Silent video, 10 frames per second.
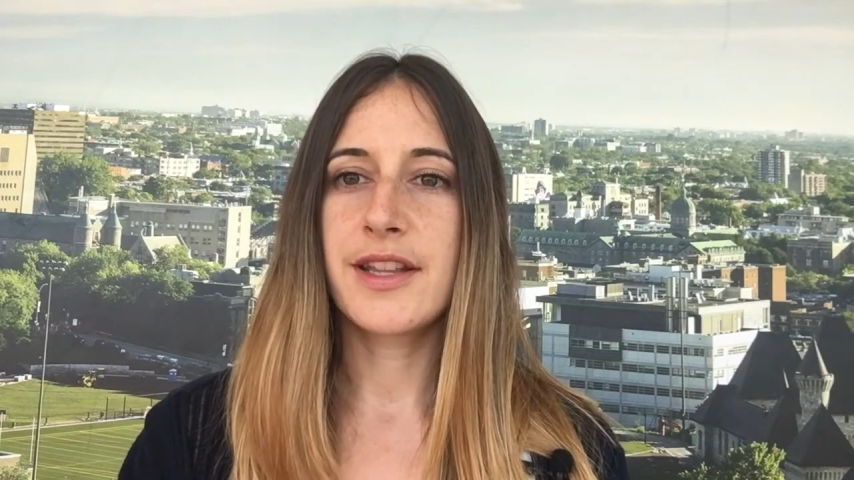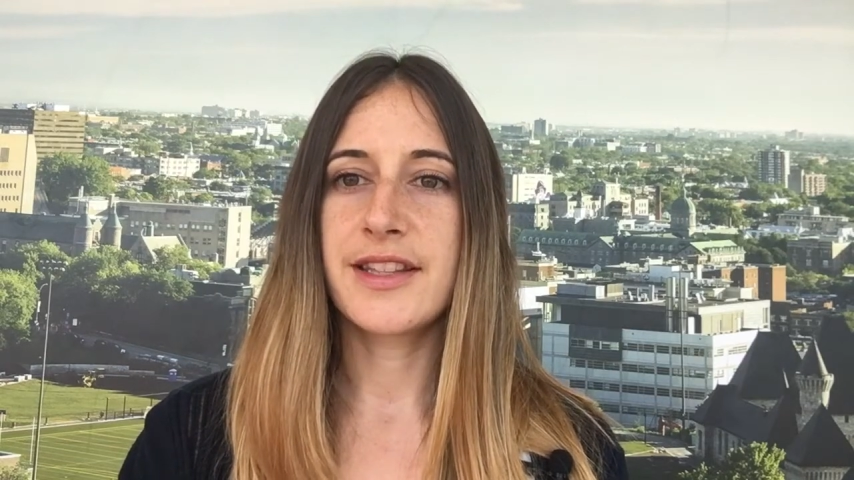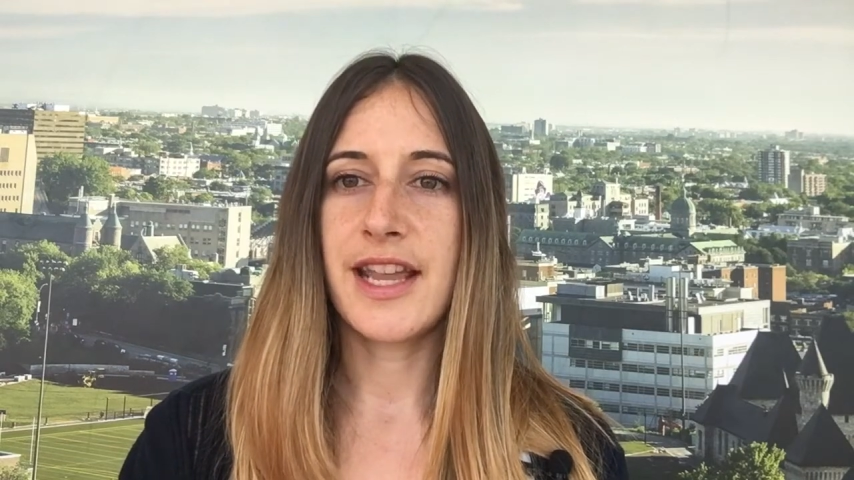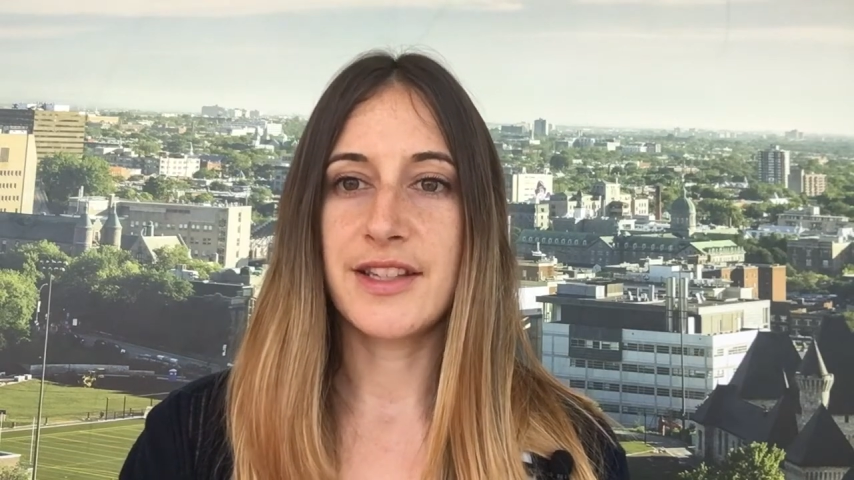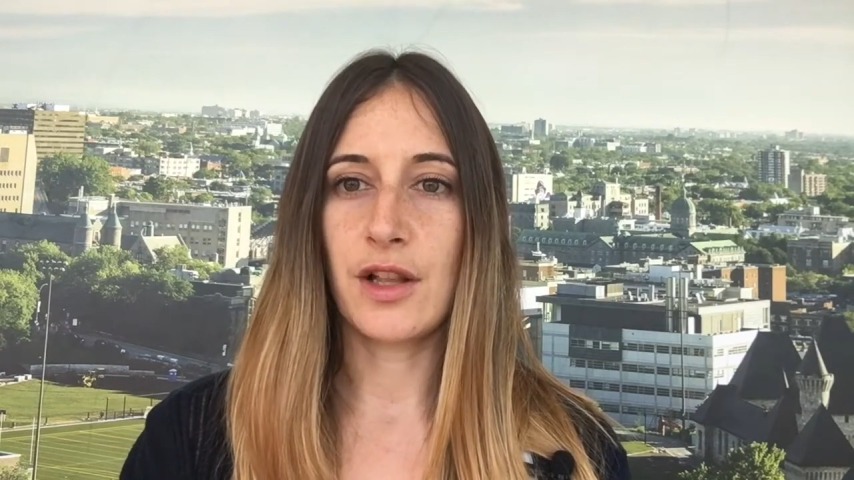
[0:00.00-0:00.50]

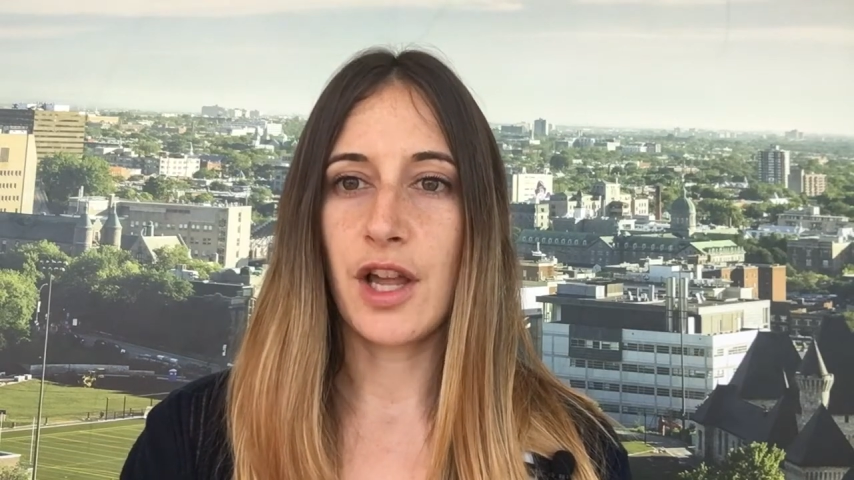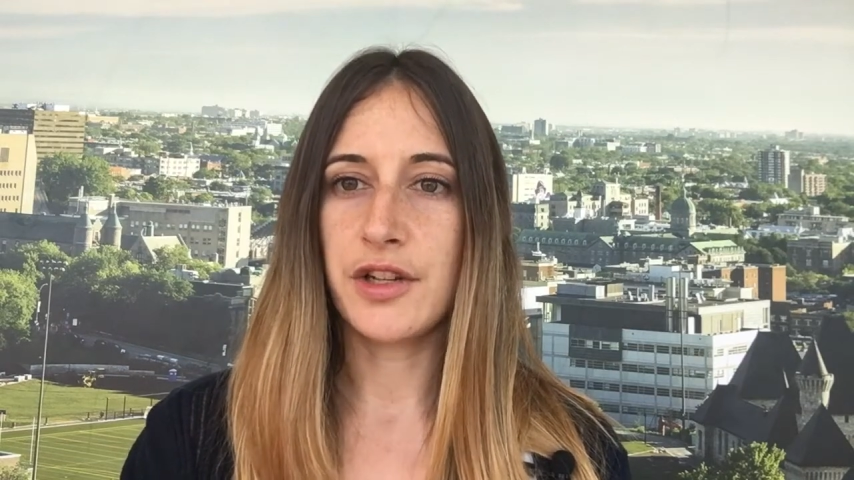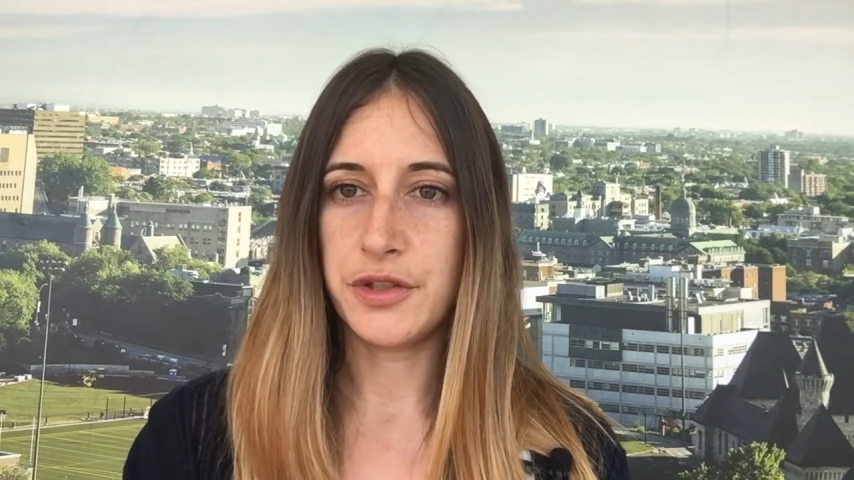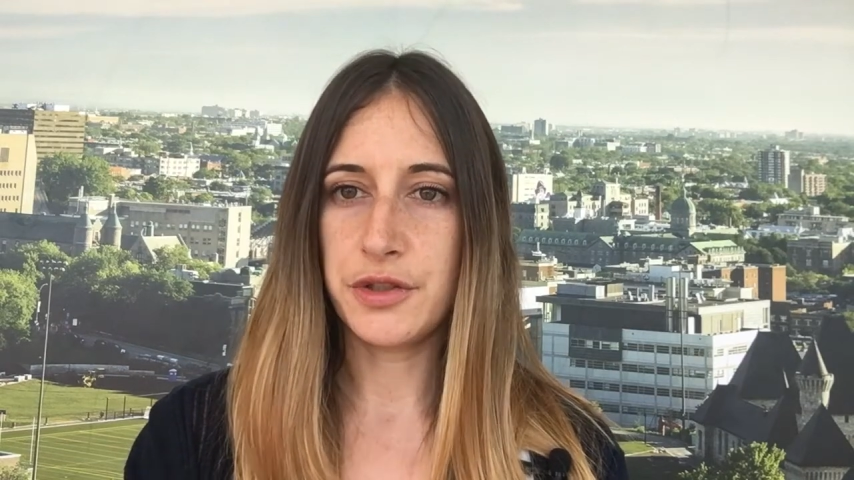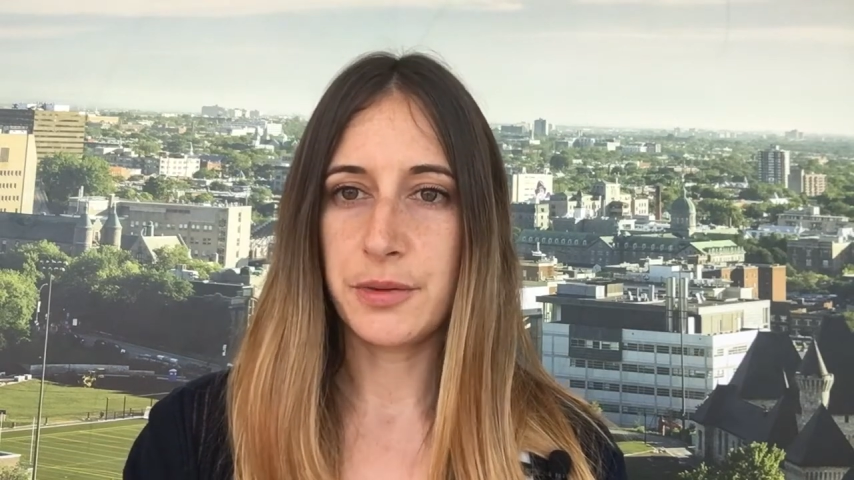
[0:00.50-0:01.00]
contains a lot of
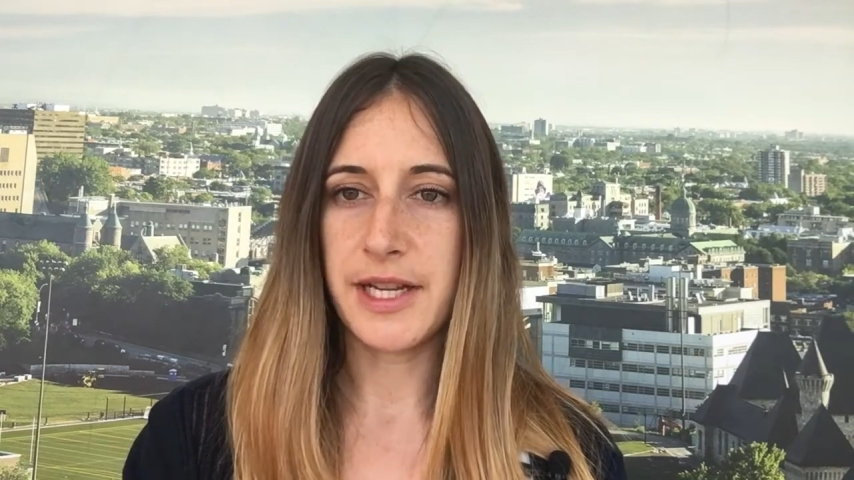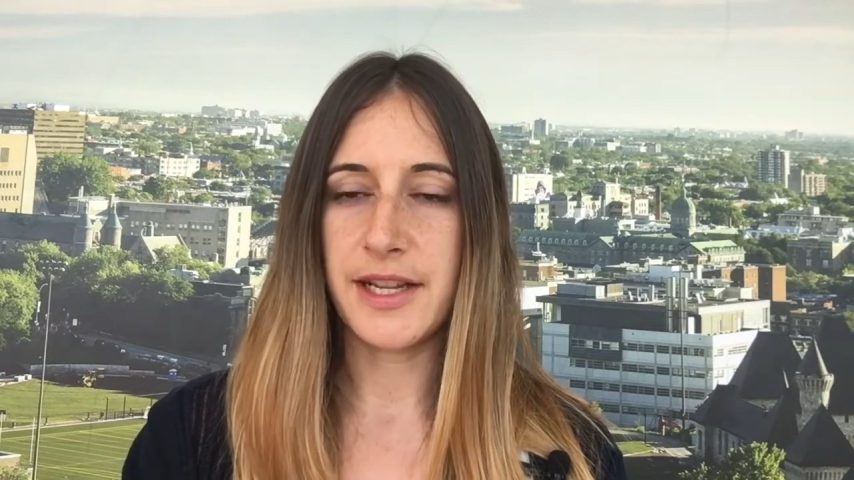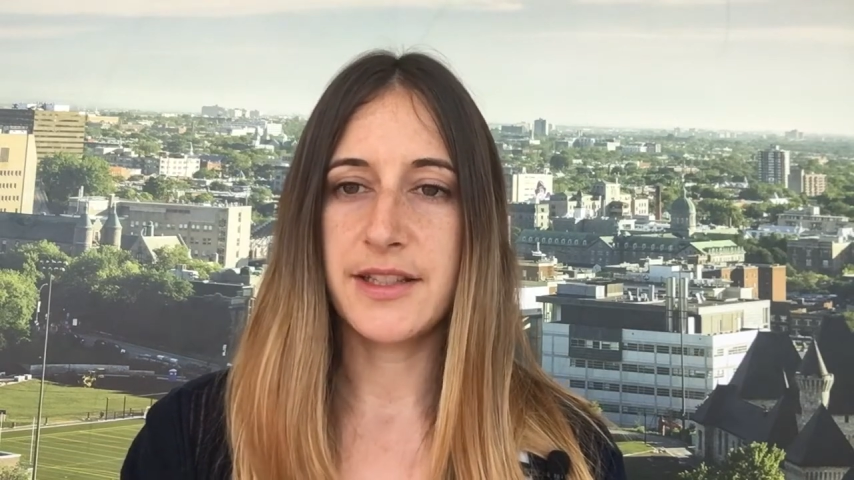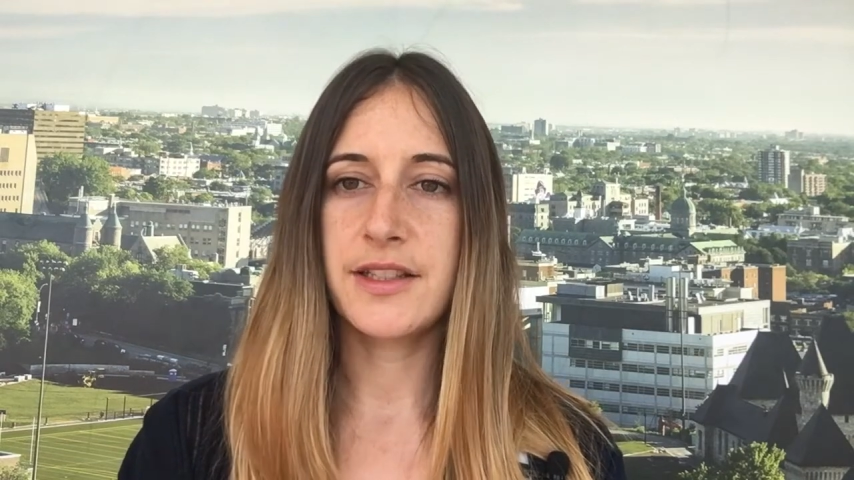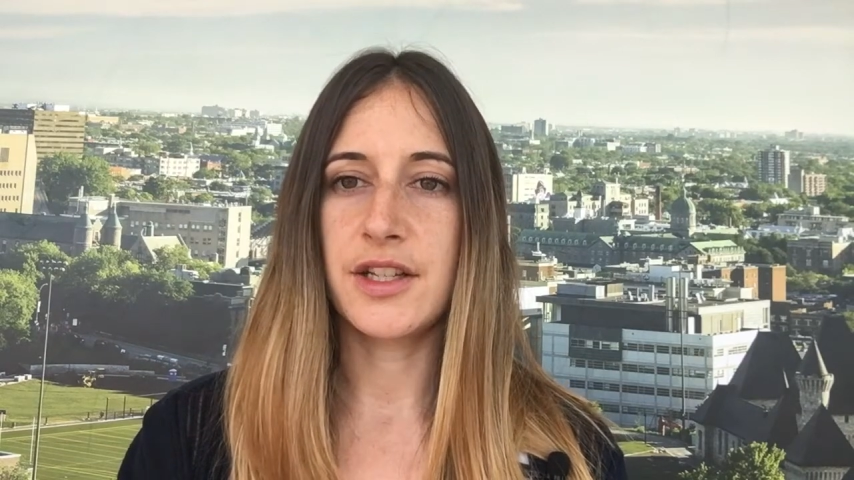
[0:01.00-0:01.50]

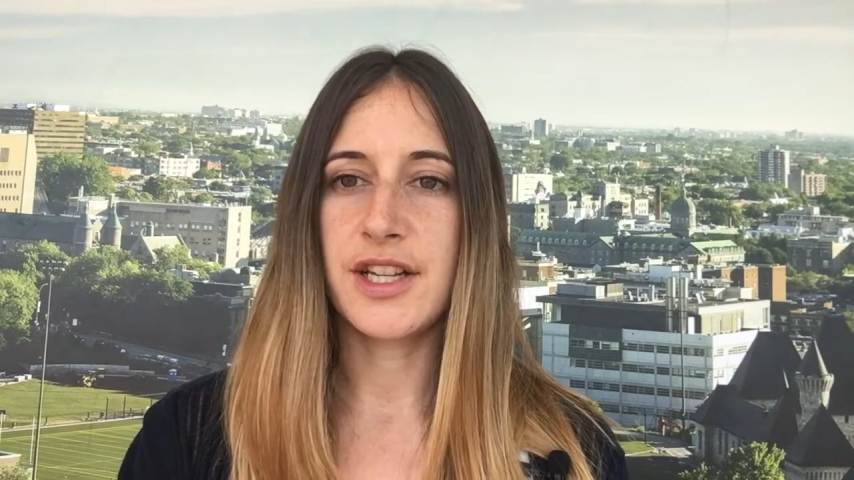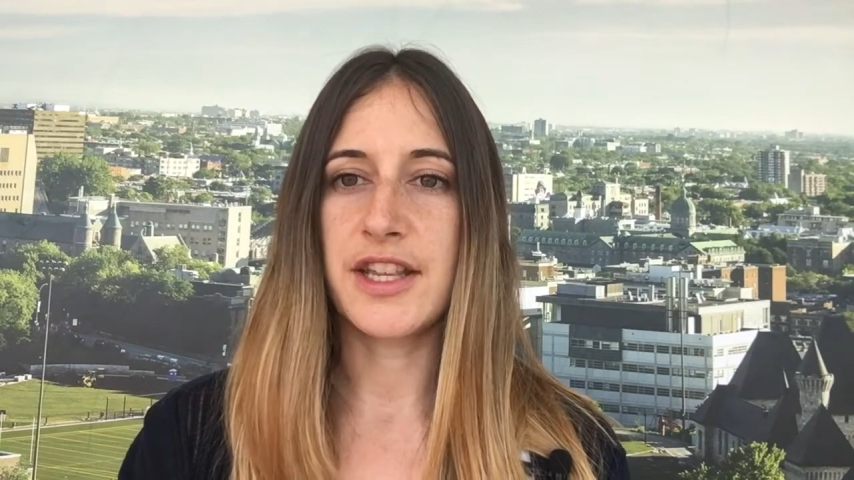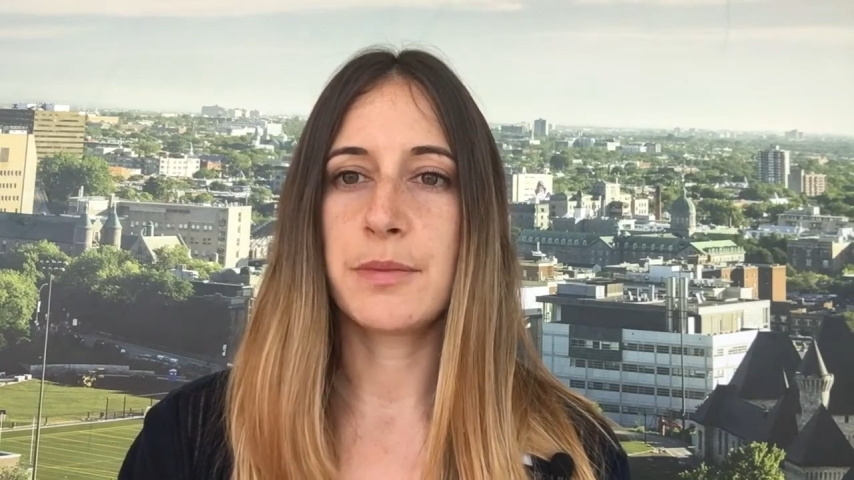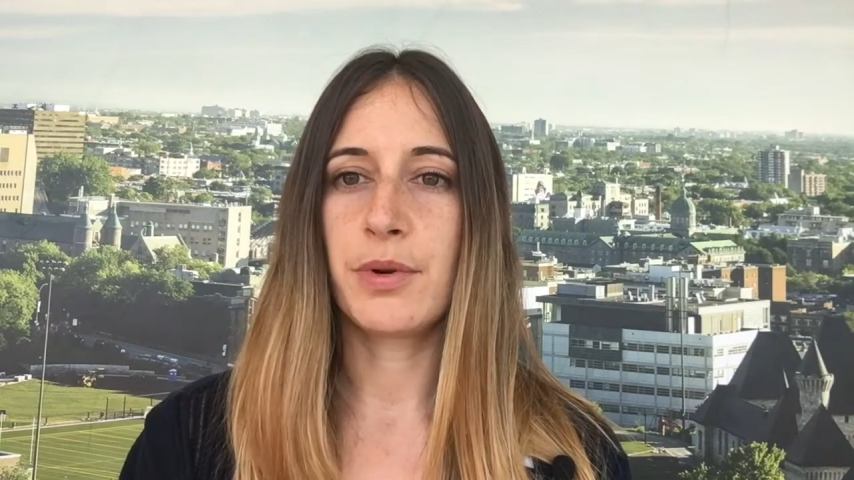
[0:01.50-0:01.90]
nutrients such as